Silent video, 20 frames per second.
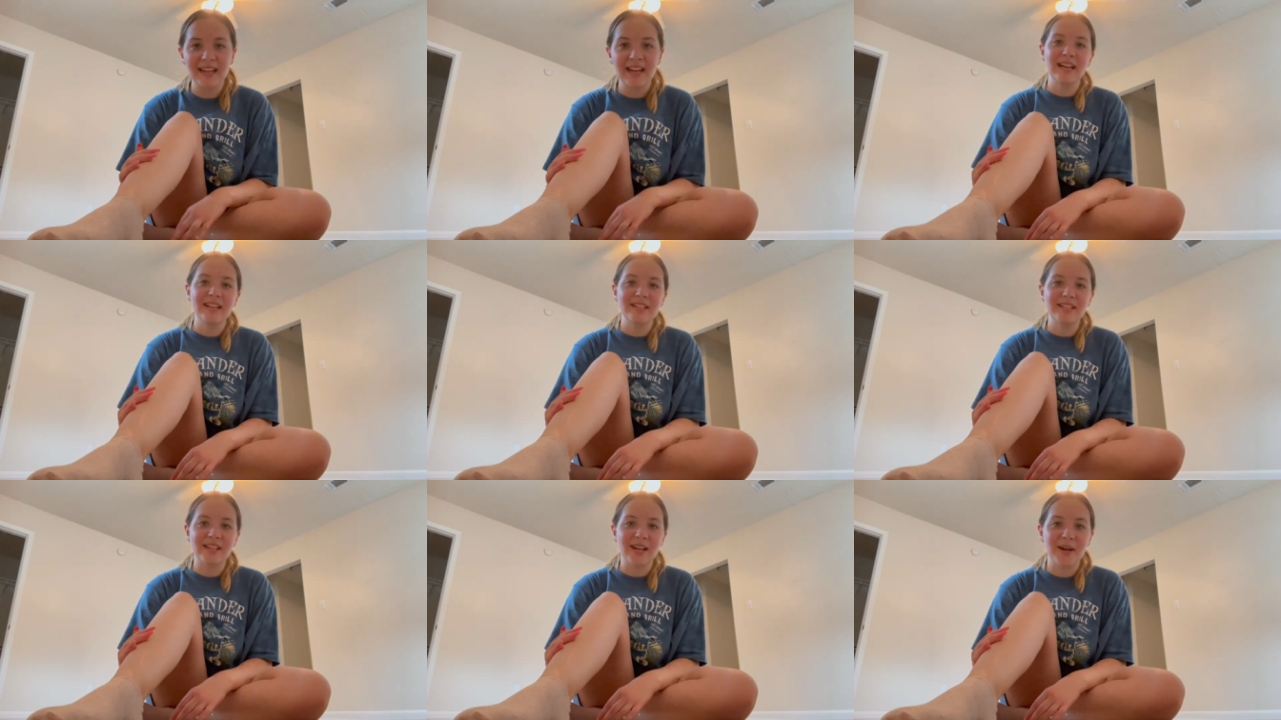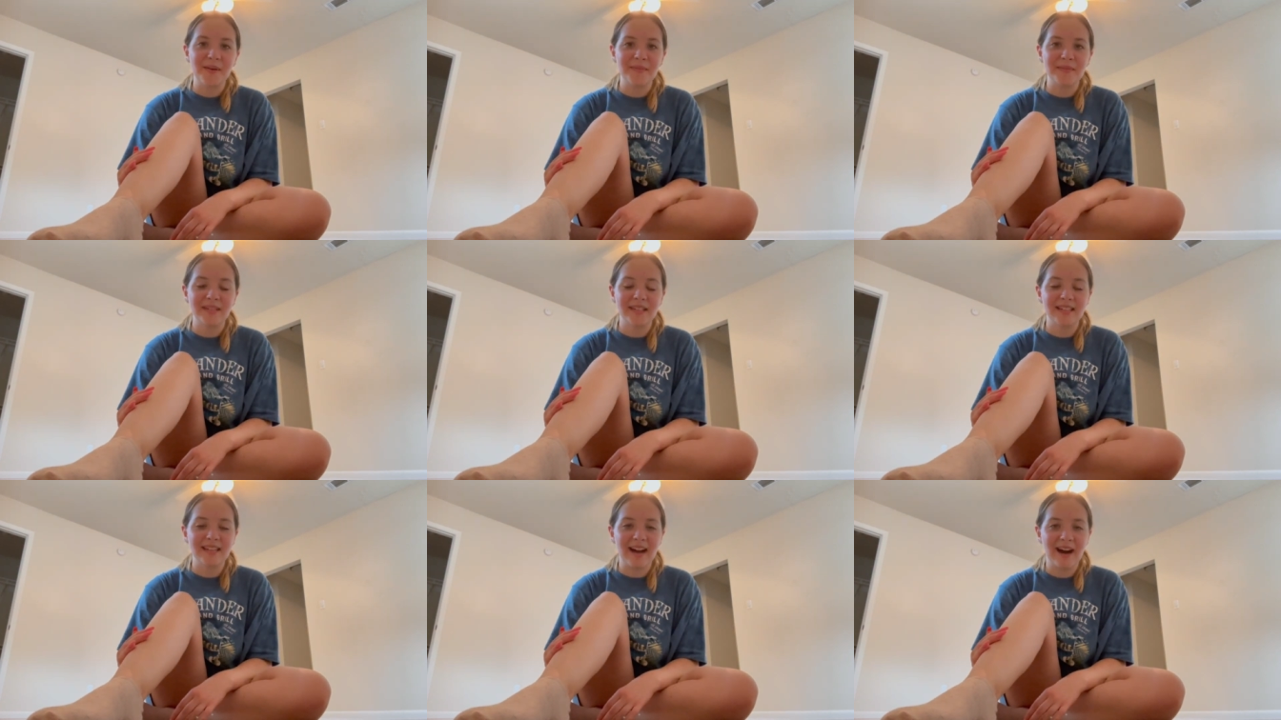
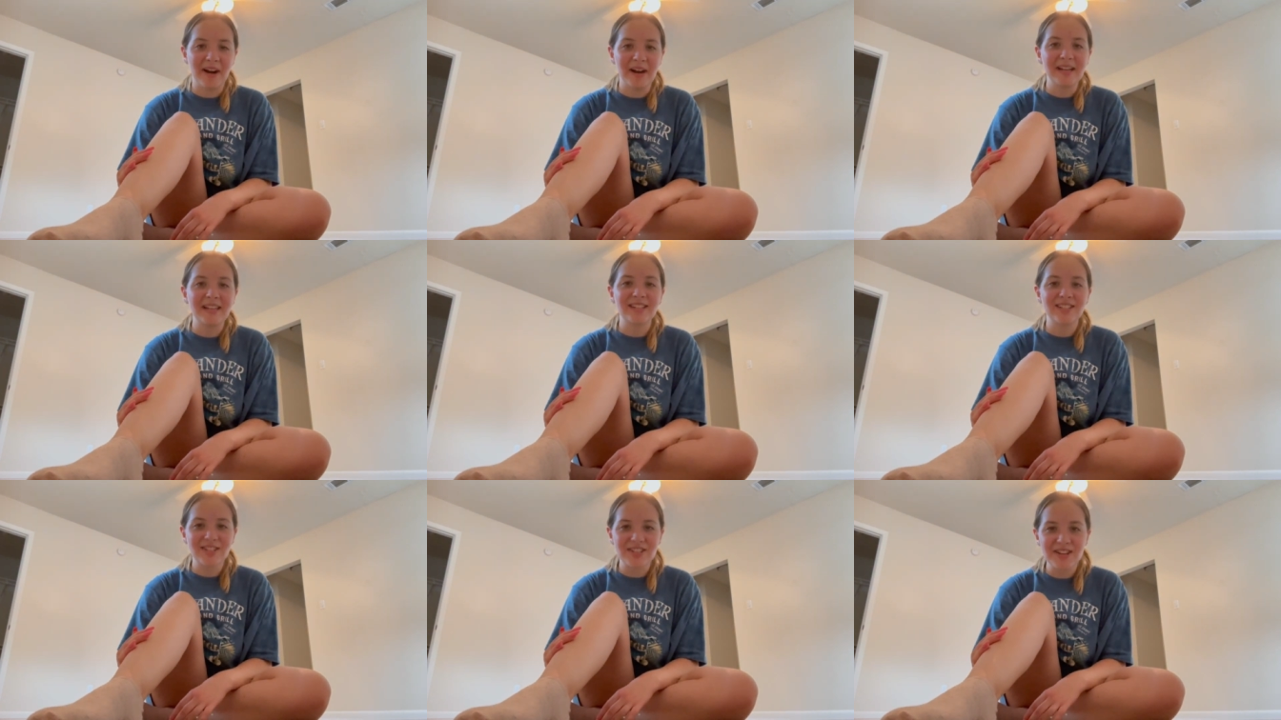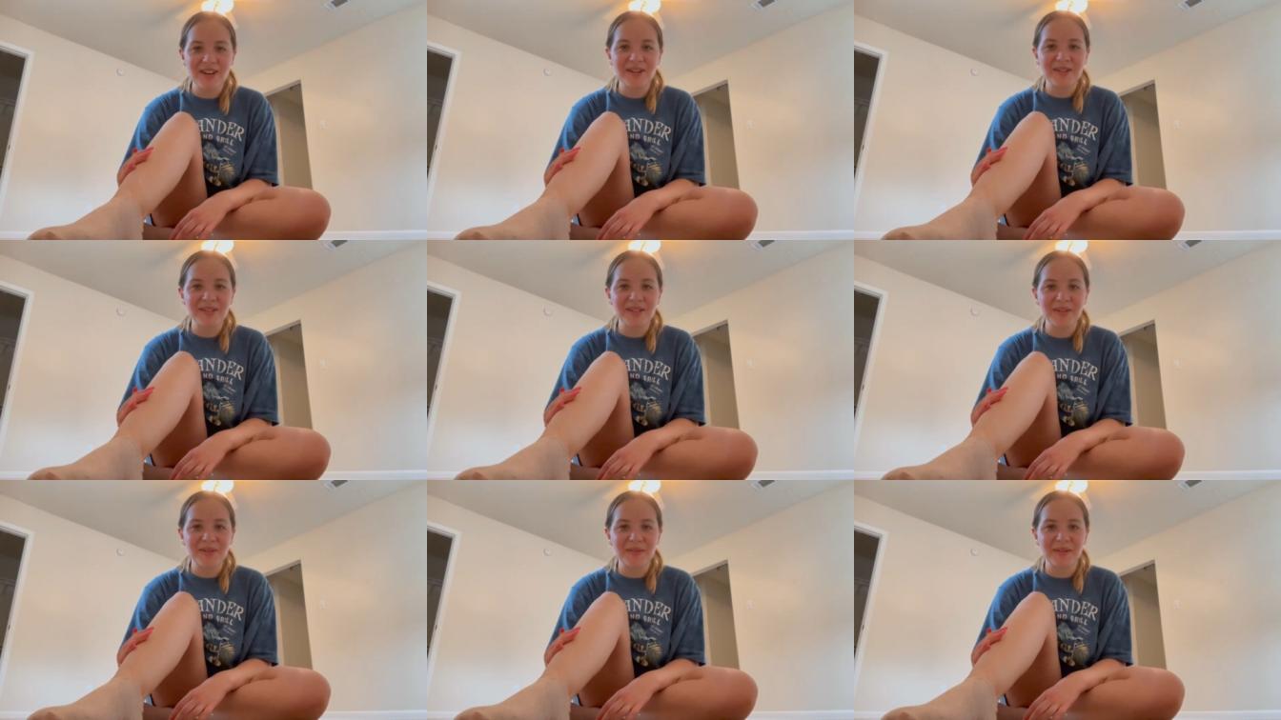And now I can show
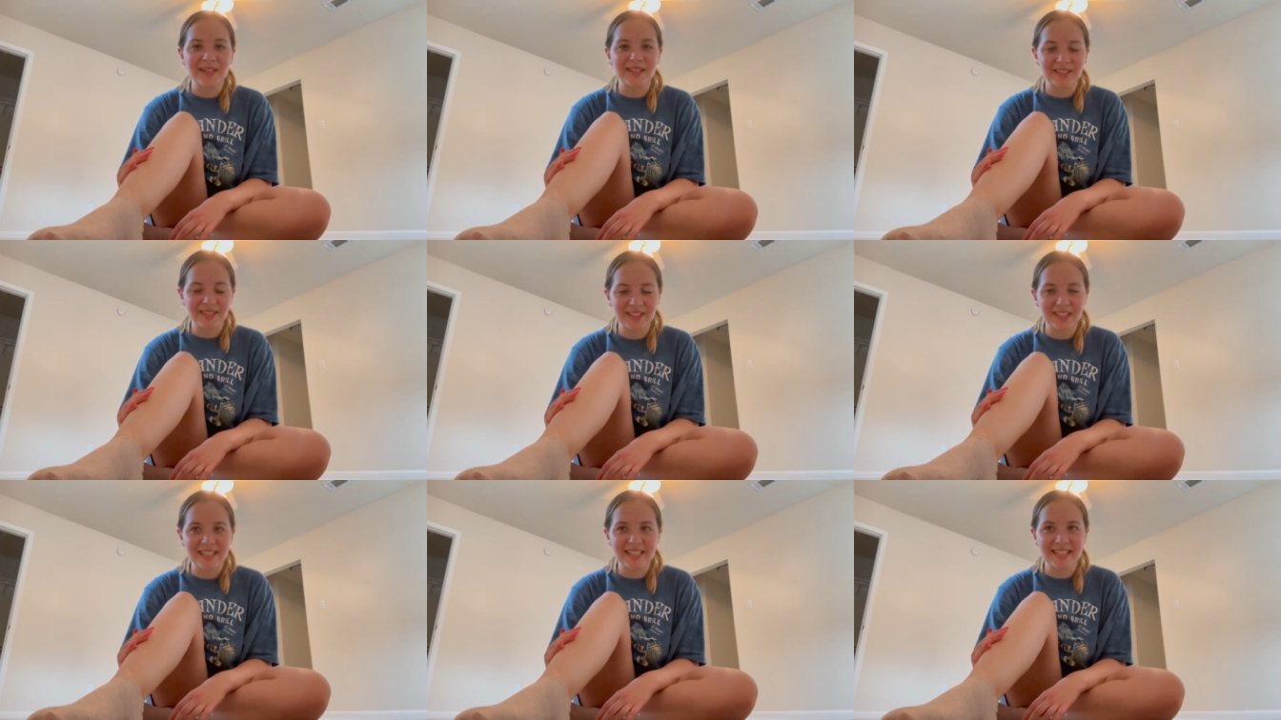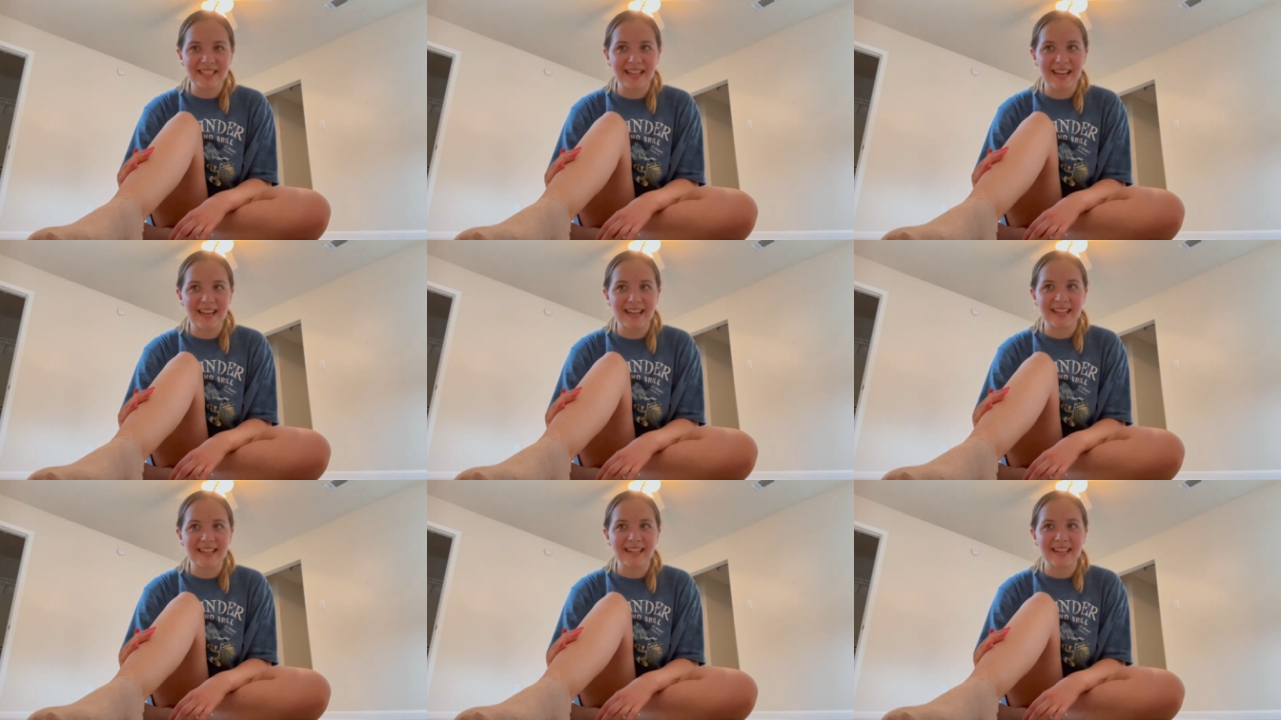you what it looks
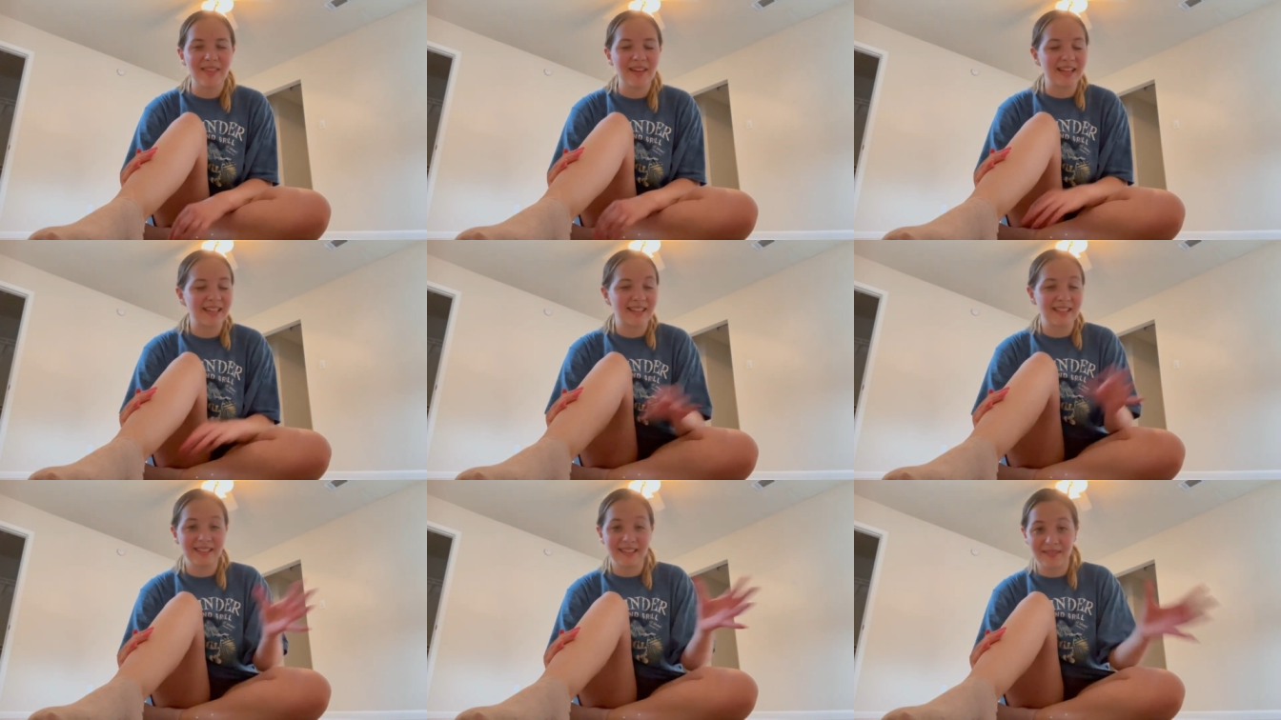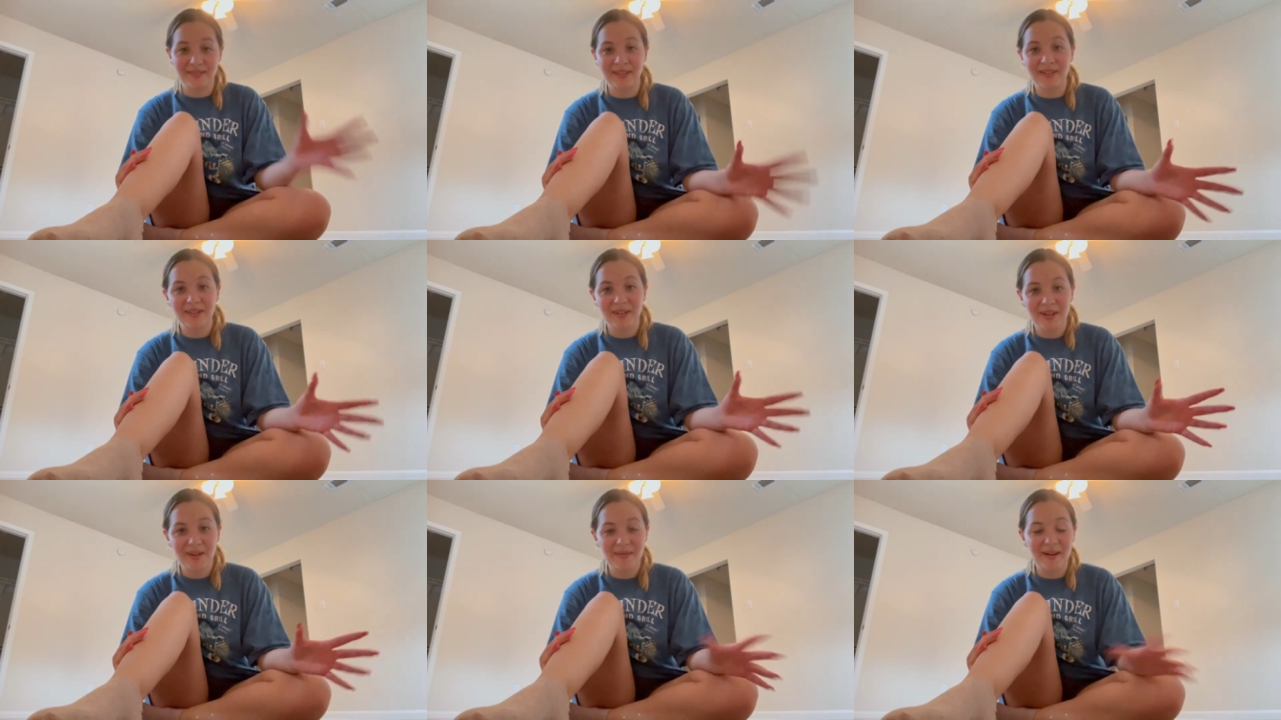like the
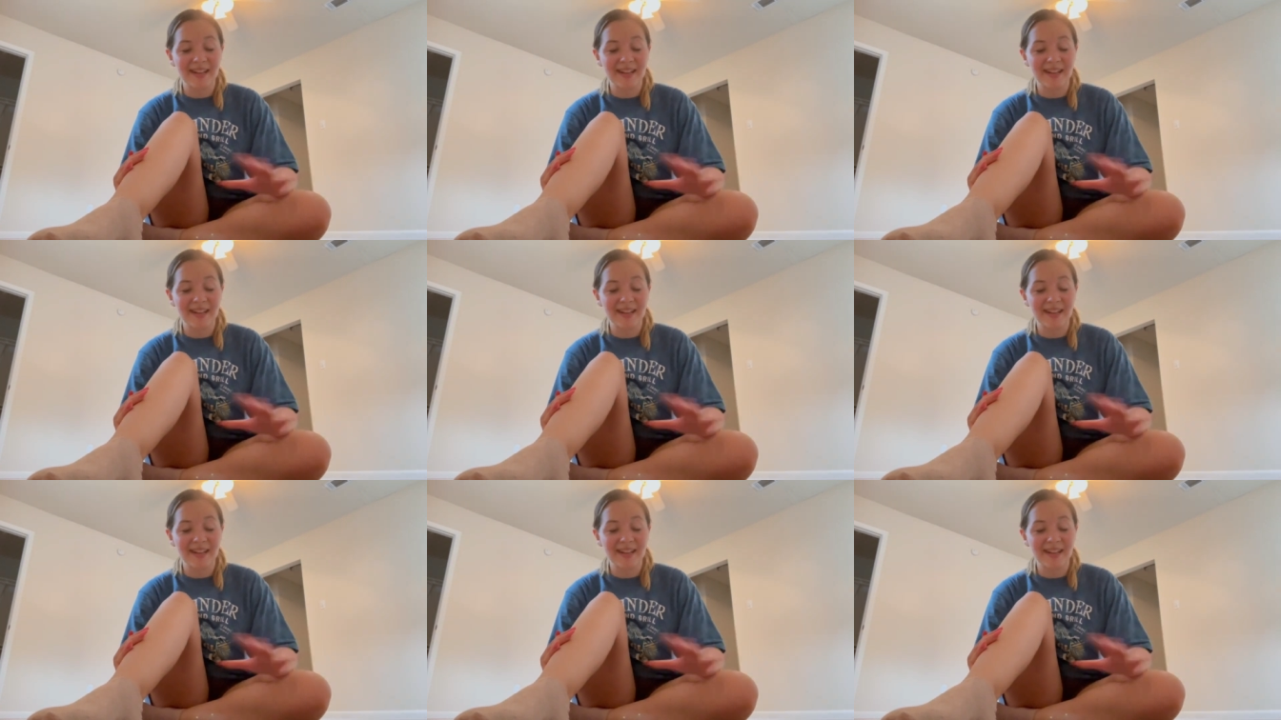living room.